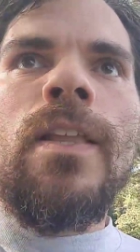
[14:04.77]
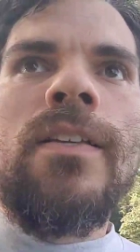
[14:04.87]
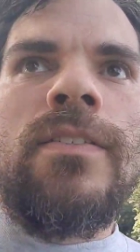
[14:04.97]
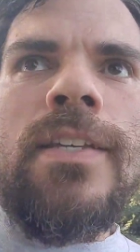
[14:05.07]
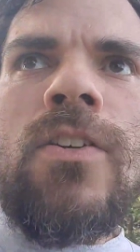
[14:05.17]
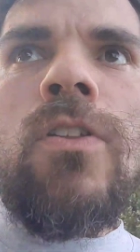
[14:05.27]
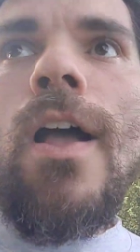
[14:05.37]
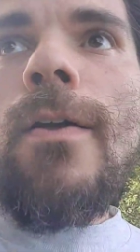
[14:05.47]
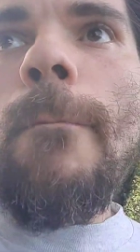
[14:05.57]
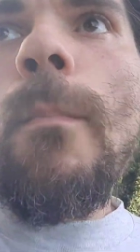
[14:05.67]
6
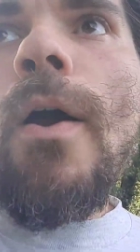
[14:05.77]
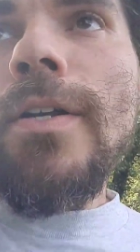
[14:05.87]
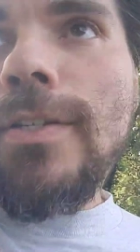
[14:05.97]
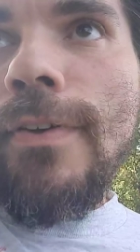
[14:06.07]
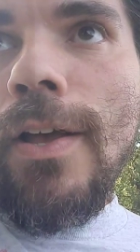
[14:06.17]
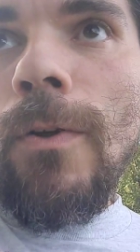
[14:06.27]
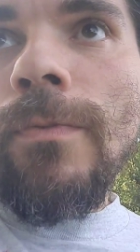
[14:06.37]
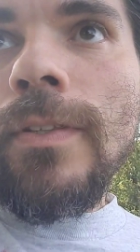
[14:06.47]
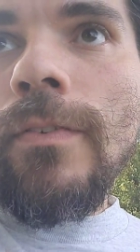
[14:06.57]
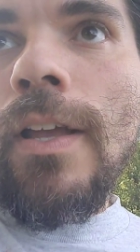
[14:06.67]
o'clock Martinsville,
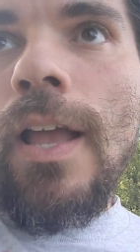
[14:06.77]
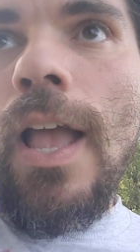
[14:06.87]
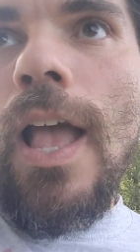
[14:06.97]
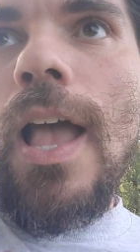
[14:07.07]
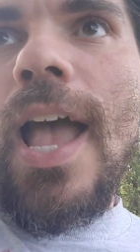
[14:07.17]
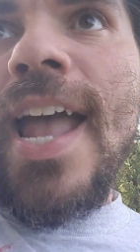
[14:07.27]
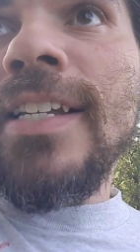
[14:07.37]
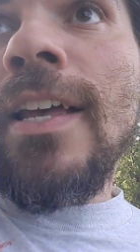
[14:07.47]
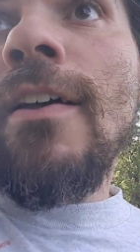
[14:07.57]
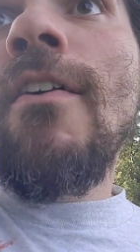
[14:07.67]

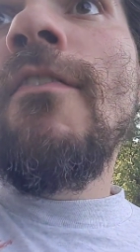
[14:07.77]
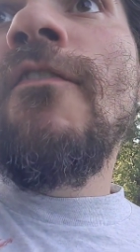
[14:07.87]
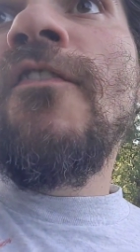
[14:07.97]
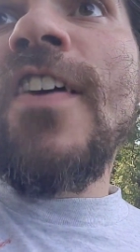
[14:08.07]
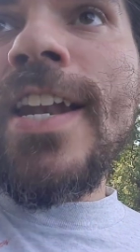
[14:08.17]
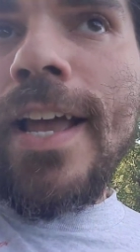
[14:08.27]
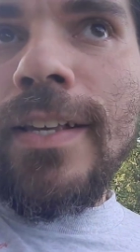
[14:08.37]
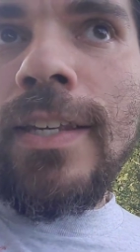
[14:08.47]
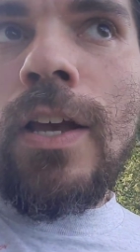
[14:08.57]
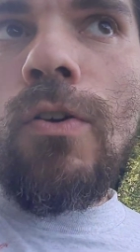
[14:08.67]
8
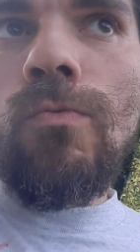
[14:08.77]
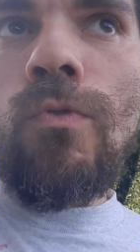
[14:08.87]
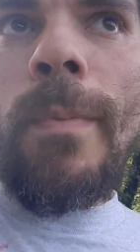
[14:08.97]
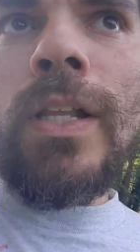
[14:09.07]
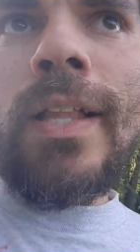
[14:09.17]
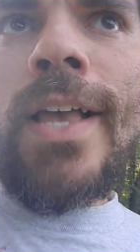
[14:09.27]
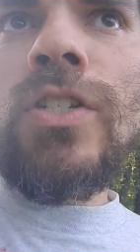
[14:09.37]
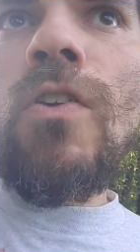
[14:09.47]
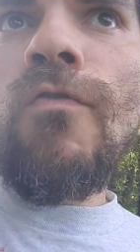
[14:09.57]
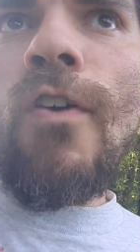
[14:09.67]
Phoenix will be the
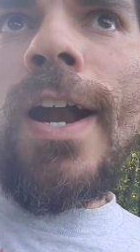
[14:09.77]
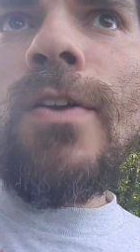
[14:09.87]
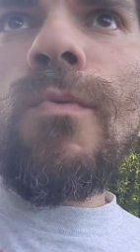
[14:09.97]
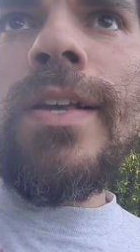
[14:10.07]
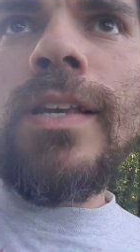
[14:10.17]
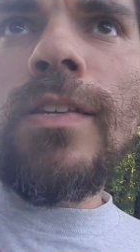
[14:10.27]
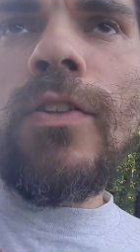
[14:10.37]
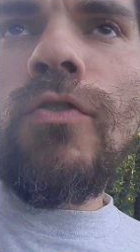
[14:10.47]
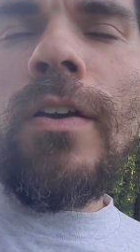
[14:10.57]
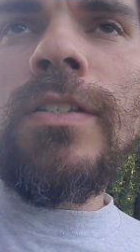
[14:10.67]
last 2 Friday races
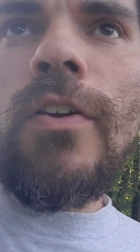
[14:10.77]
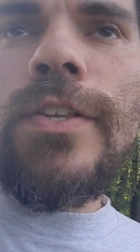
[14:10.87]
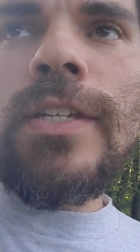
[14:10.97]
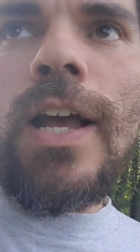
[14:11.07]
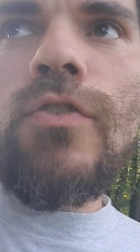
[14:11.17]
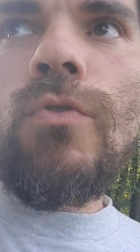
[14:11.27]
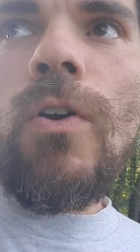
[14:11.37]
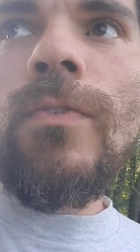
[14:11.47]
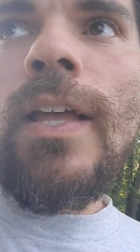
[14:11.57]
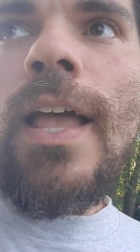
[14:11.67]
of the Truck Series
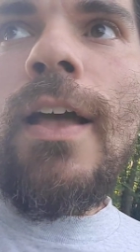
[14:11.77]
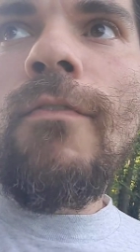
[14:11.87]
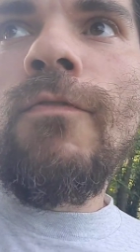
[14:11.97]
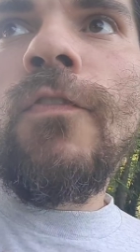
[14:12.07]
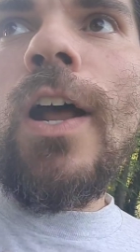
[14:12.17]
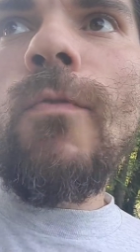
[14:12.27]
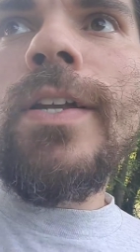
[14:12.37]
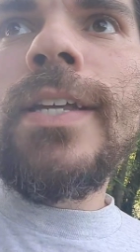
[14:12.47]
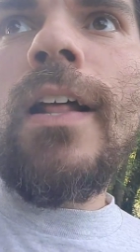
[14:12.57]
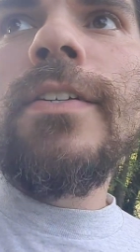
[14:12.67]
schedule
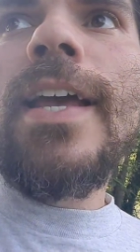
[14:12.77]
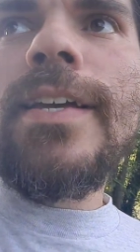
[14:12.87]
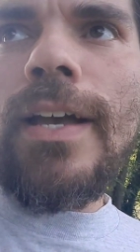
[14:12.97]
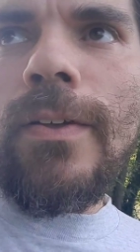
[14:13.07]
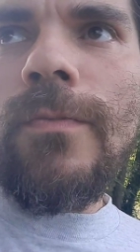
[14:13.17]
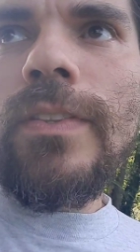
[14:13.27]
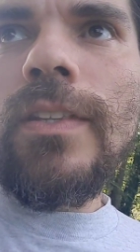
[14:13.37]
following Talladega.